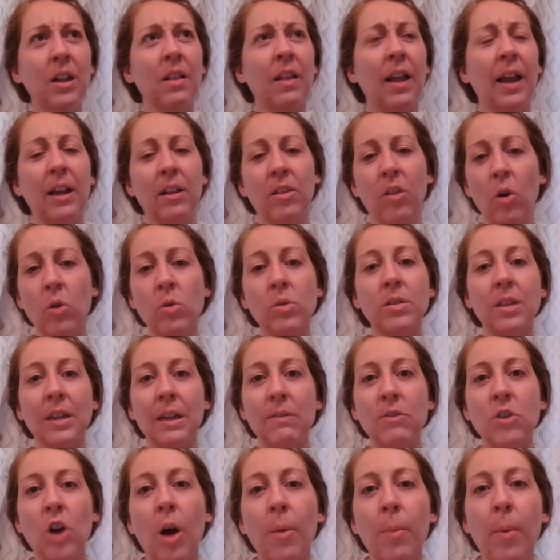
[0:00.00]
like long
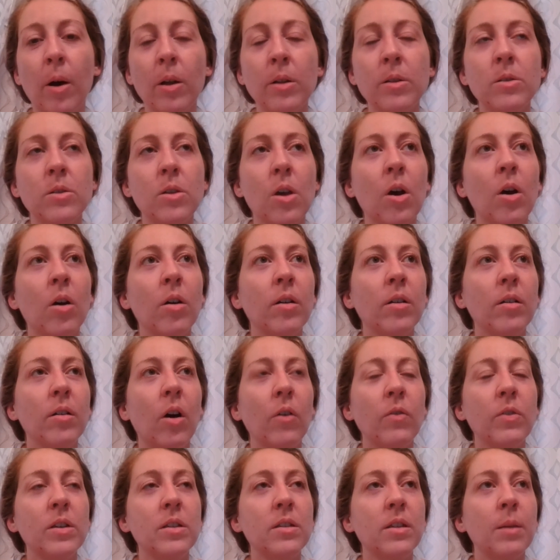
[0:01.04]
sleeve top on, so
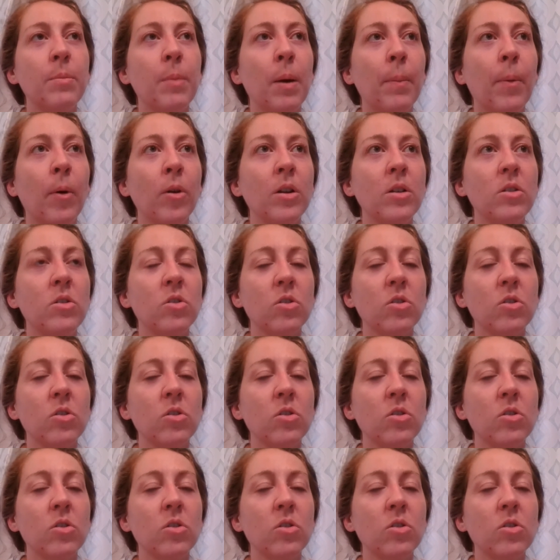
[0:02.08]
obviously my body's